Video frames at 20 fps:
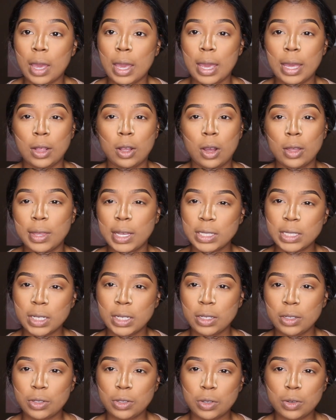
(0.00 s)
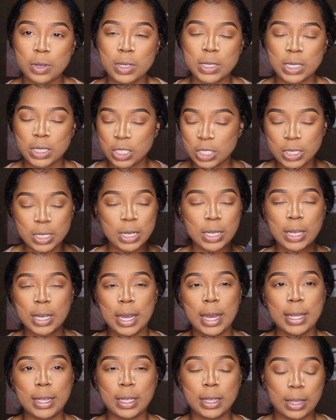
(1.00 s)
And all that's going to do is it's just going to
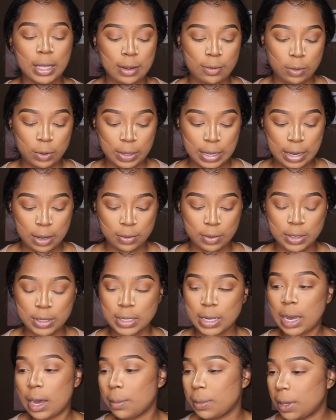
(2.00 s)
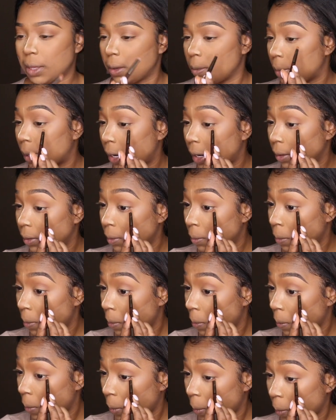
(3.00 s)
kind of level out the top and the bottom.
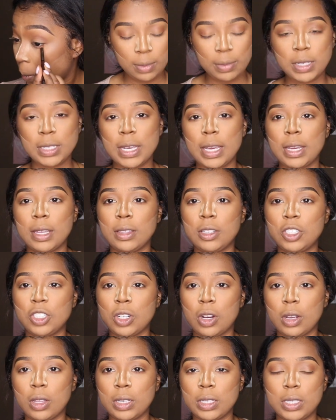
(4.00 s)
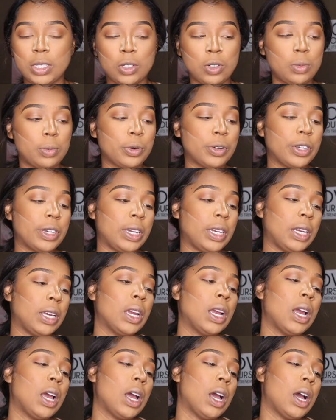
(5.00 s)
I'm going to be taking the Charlotte
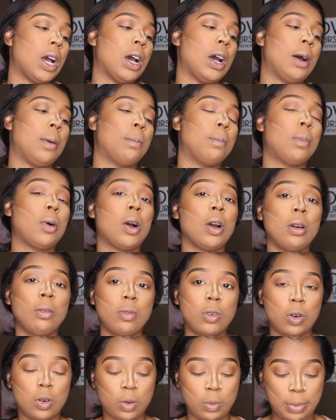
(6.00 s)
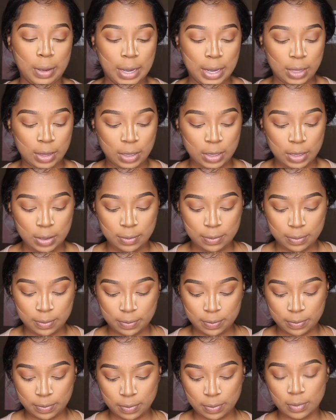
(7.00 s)
Tilbury Bar of Gold palette,
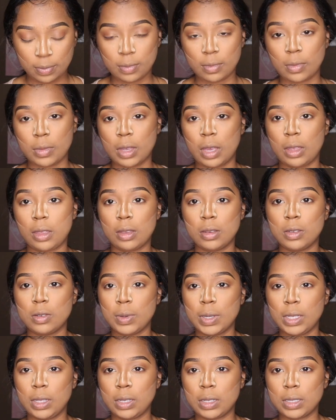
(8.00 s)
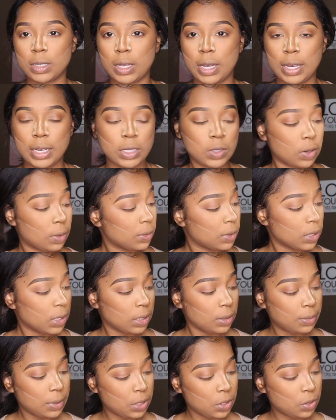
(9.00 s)
and this is what it looks like. So I'm just
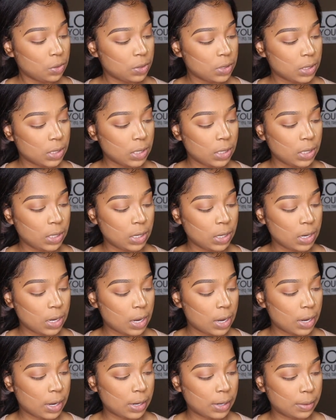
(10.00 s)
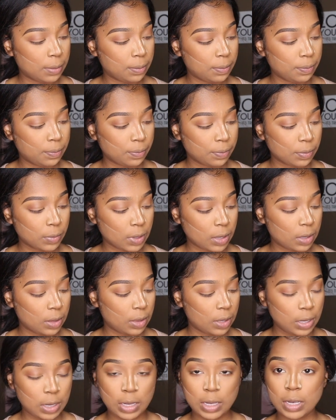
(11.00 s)
going to be using
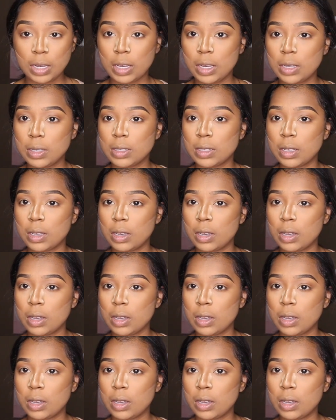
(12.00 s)
these